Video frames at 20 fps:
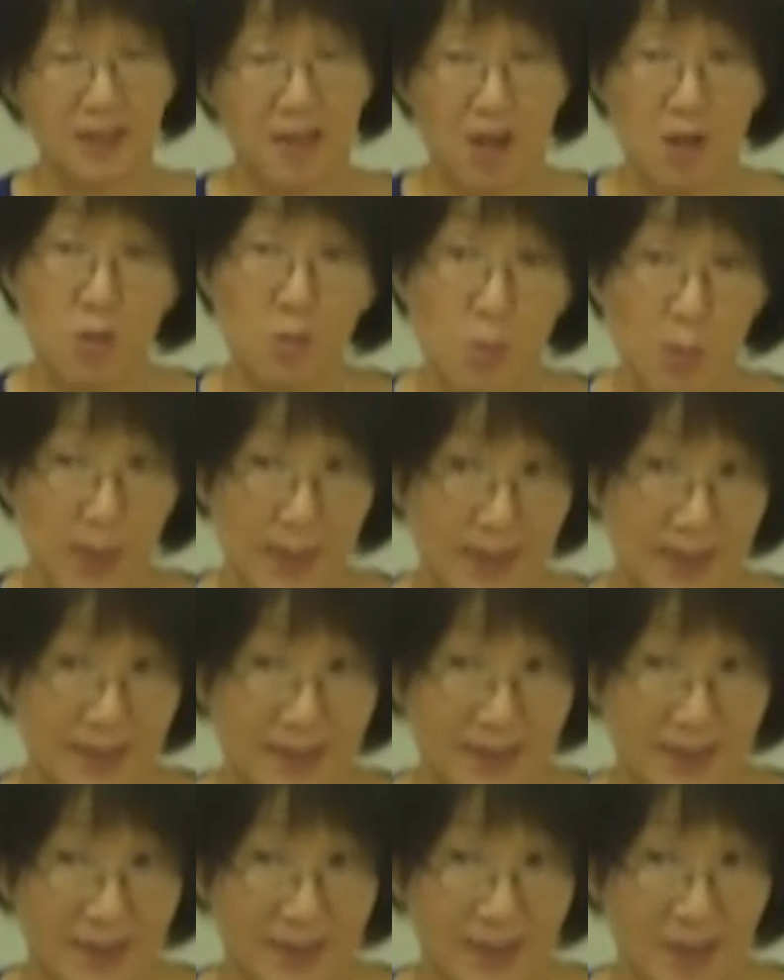
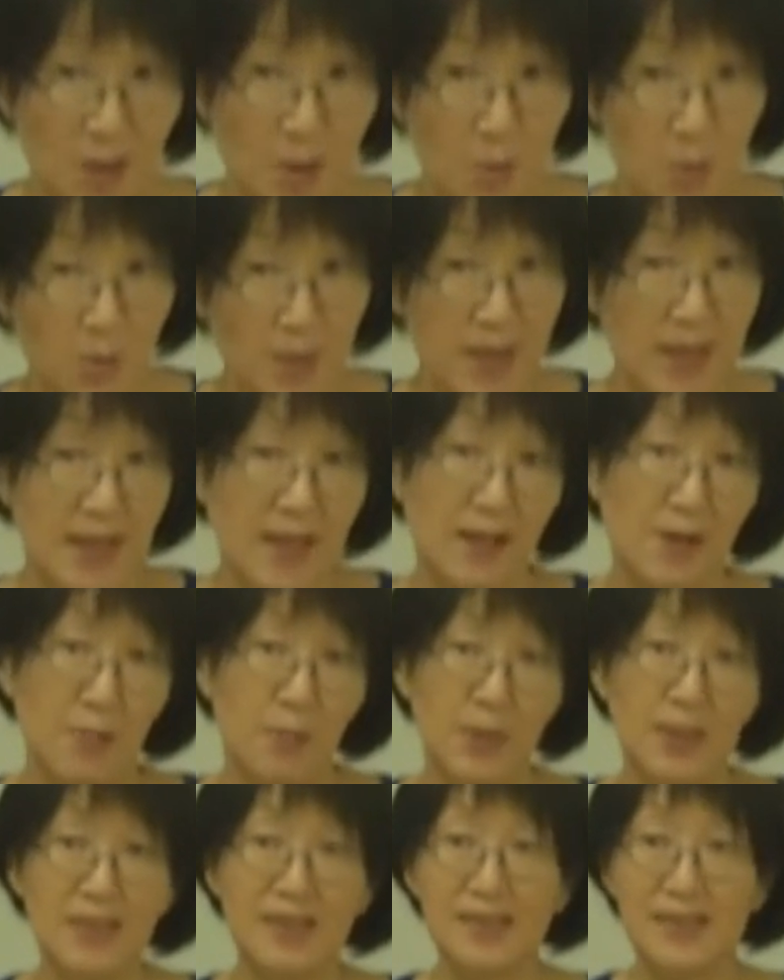conquest. So
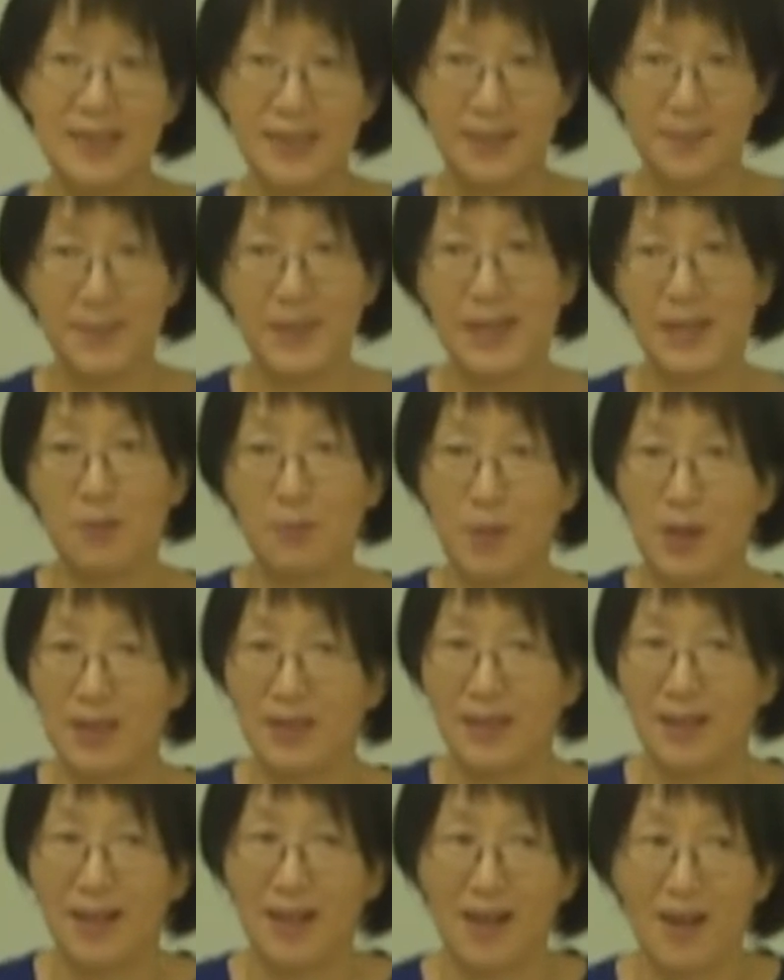what does it mean?
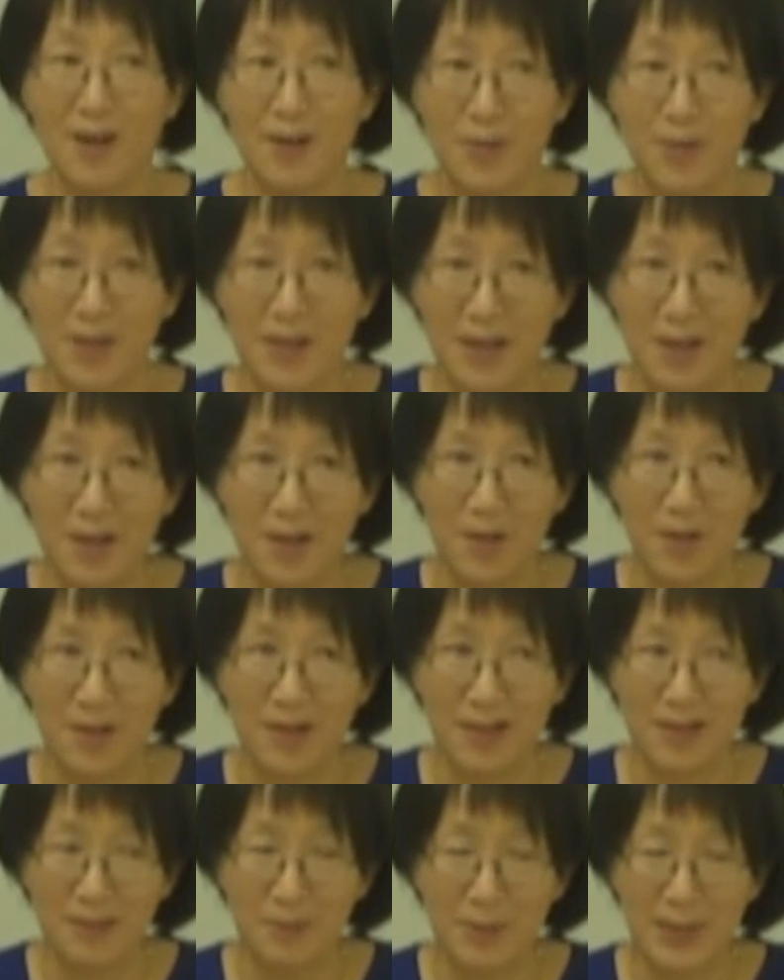What
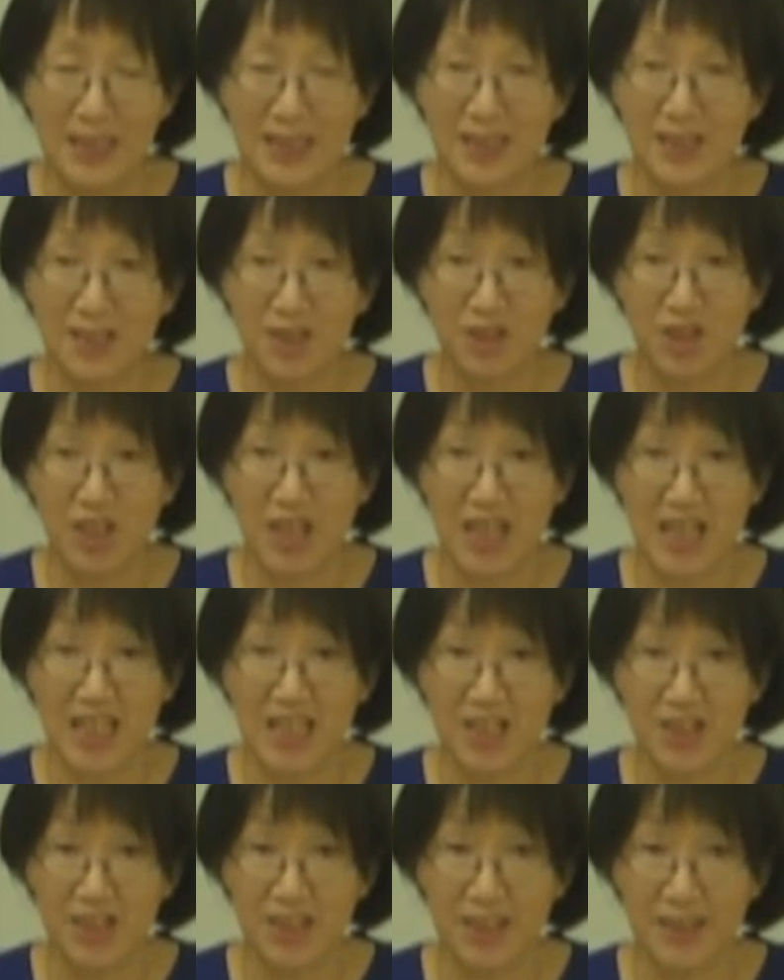is the
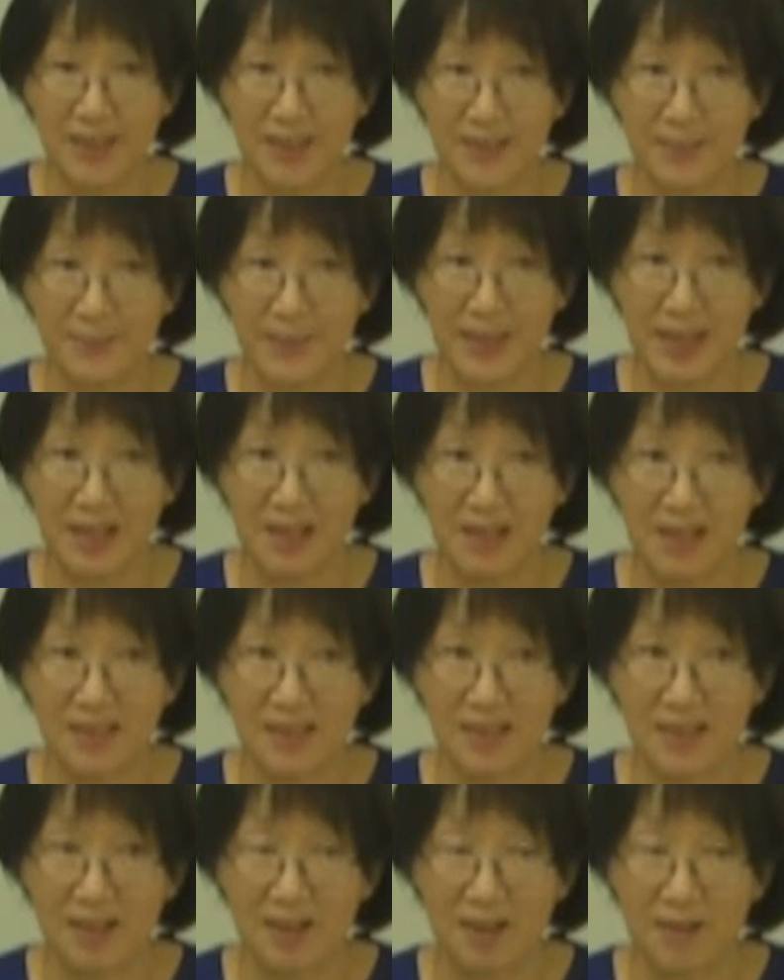change?
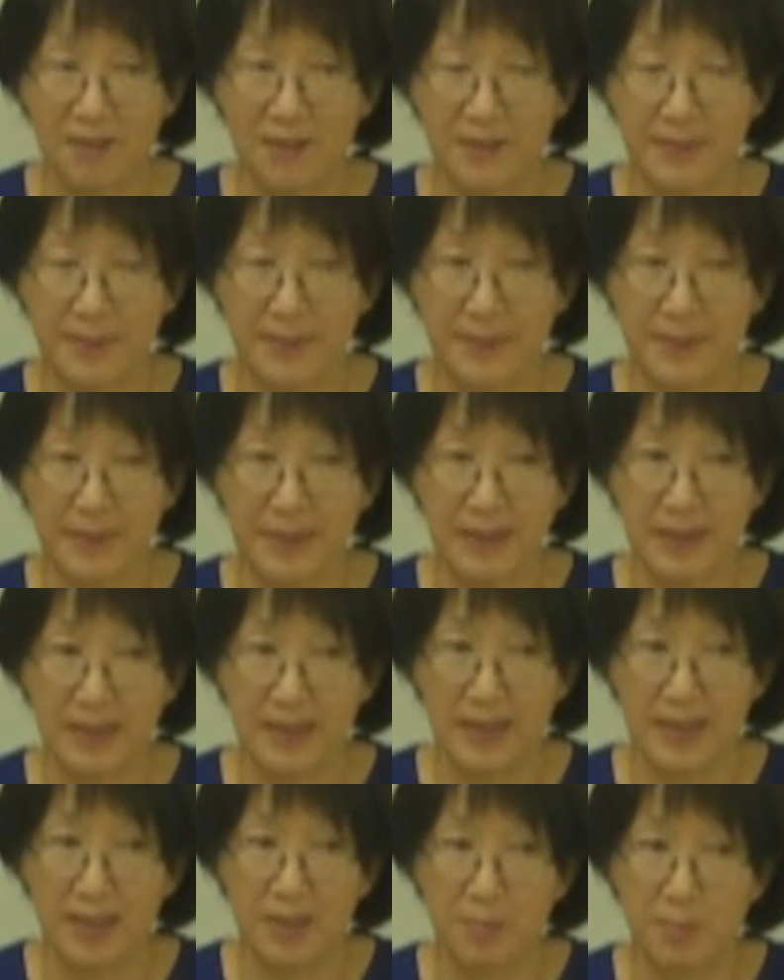Because of
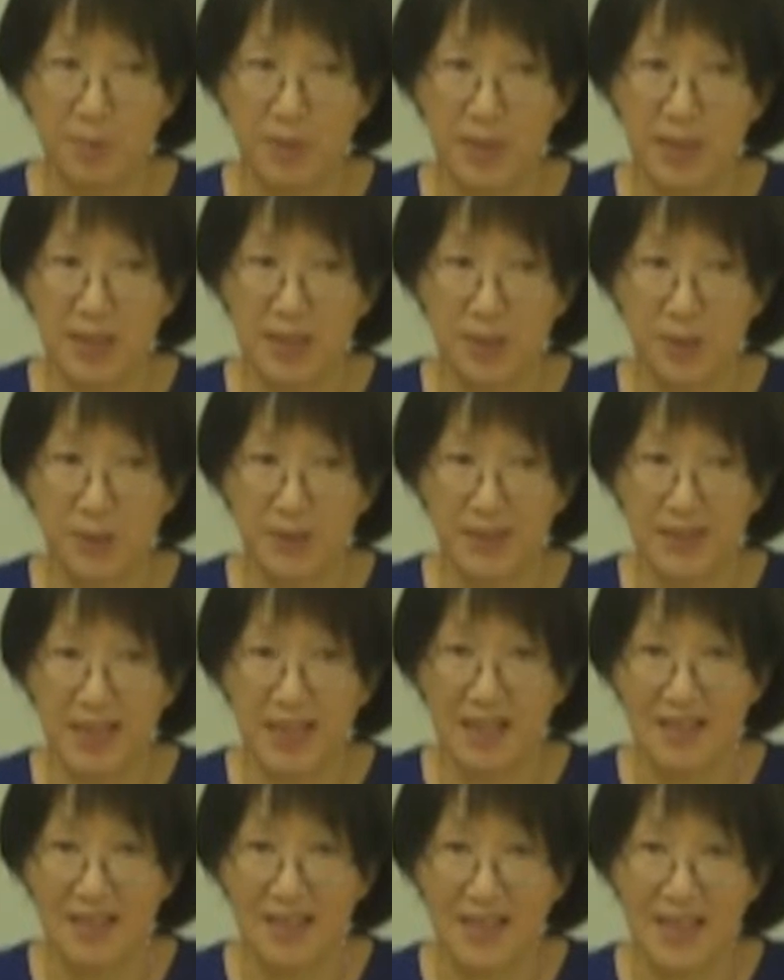in the Britain
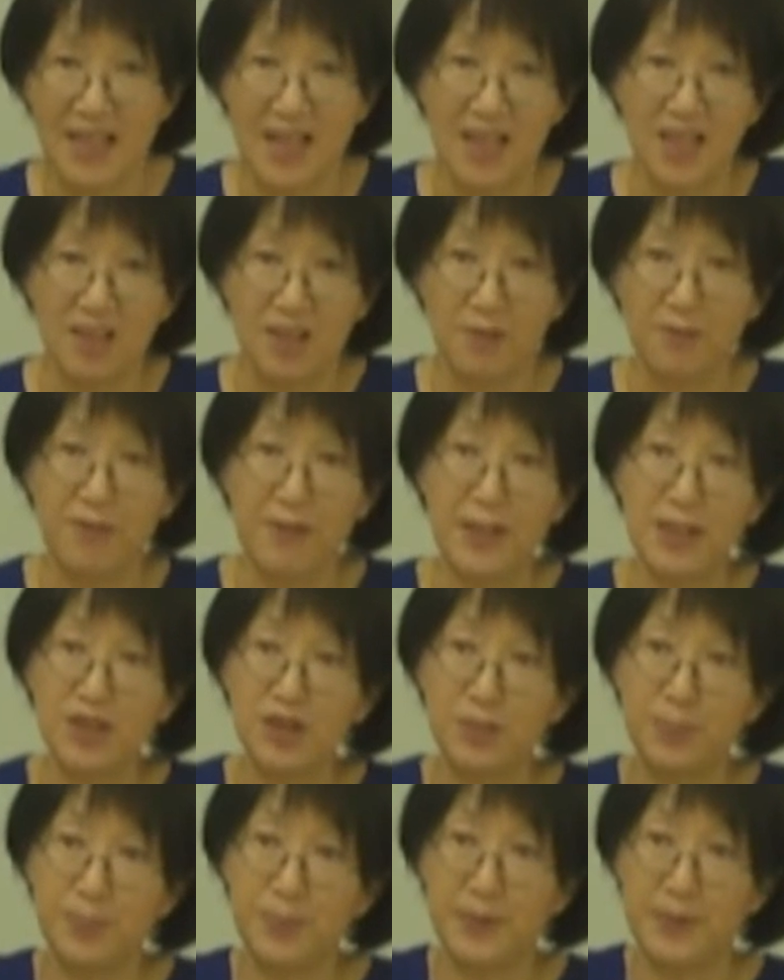society, the French